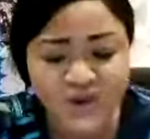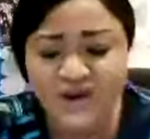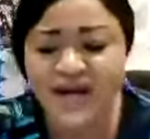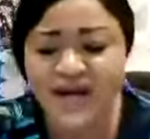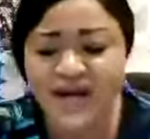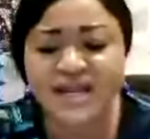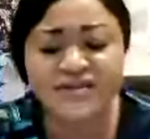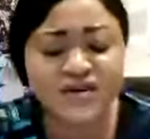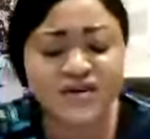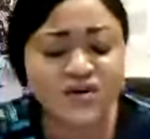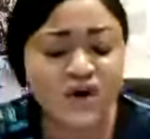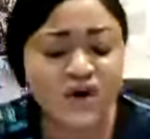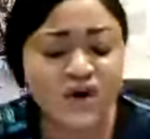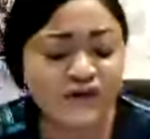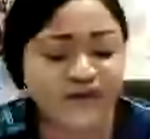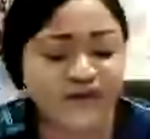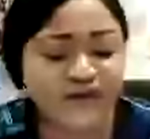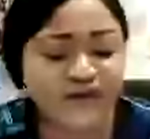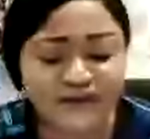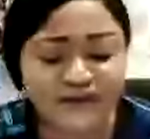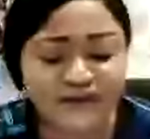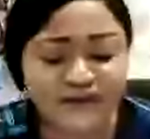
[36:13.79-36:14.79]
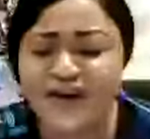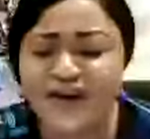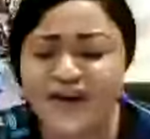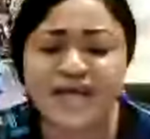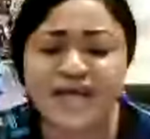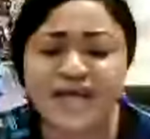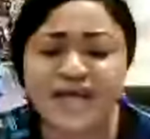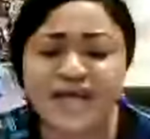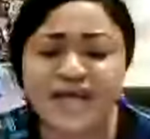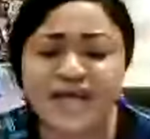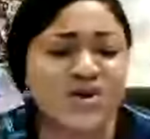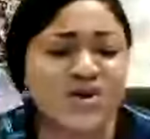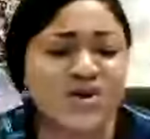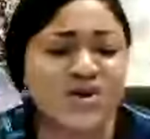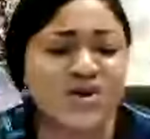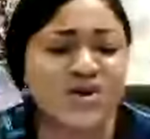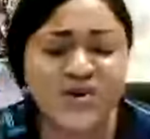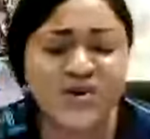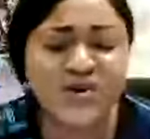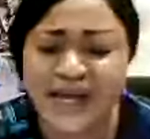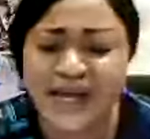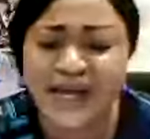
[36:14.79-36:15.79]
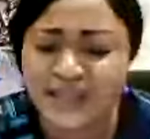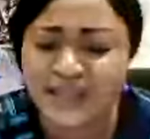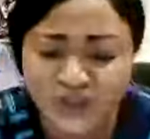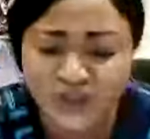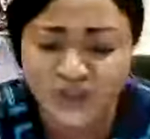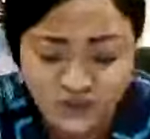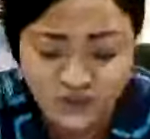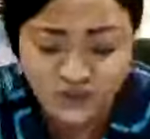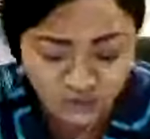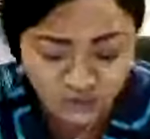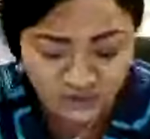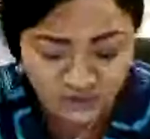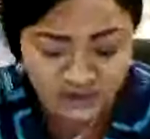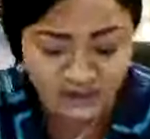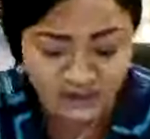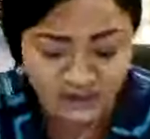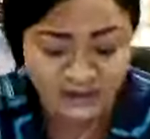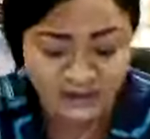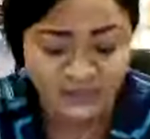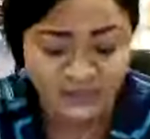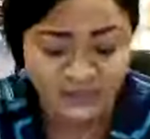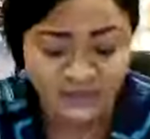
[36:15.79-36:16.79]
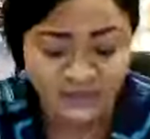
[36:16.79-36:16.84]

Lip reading: You can even go for and say, Father, you know you are the truth.